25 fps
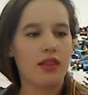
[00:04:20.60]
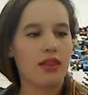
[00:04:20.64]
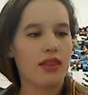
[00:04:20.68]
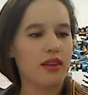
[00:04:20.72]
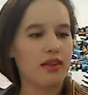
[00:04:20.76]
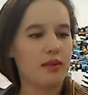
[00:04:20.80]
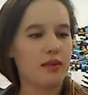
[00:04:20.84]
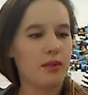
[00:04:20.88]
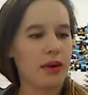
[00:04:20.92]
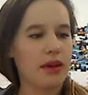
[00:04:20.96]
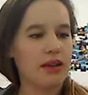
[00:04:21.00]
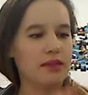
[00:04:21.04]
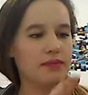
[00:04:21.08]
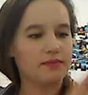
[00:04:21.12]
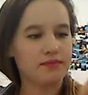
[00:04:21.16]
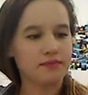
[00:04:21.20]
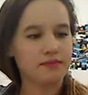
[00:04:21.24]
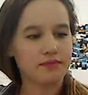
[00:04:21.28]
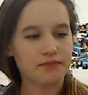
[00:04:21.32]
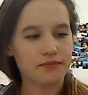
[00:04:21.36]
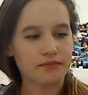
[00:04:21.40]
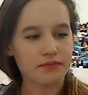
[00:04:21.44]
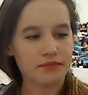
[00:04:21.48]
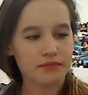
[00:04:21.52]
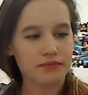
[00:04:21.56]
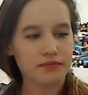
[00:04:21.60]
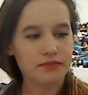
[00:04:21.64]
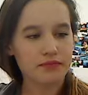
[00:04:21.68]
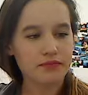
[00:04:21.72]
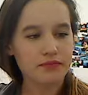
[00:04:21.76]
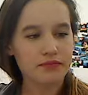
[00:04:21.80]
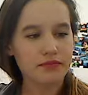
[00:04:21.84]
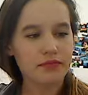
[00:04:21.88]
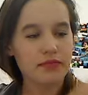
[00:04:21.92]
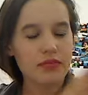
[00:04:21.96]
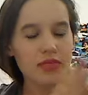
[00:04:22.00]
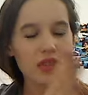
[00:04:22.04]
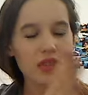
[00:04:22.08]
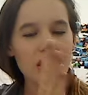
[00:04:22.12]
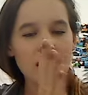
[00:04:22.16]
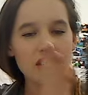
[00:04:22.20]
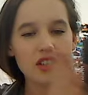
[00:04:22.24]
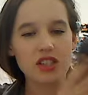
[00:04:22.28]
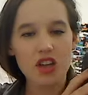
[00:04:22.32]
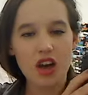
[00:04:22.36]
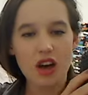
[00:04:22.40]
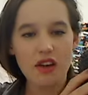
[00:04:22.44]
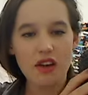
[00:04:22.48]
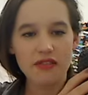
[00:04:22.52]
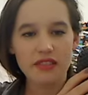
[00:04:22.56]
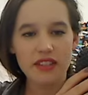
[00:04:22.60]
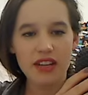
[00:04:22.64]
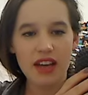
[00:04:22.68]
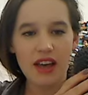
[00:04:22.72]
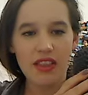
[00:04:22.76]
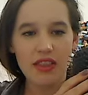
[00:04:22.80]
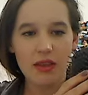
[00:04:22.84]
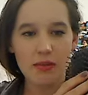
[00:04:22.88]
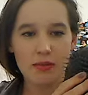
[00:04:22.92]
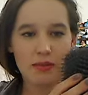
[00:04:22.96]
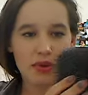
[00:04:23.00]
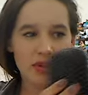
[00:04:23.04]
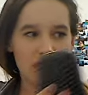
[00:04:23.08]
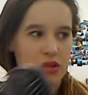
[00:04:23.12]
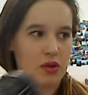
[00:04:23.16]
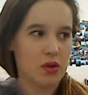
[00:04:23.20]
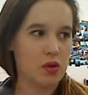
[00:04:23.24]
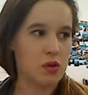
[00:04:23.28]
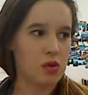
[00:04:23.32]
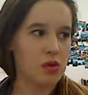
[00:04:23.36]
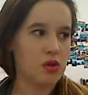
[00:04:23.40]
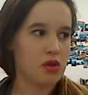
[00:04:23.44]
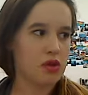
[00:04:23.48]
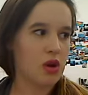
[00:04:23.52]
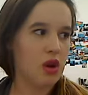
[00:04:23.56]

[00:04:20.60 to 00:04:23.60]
This one, softer the bristles,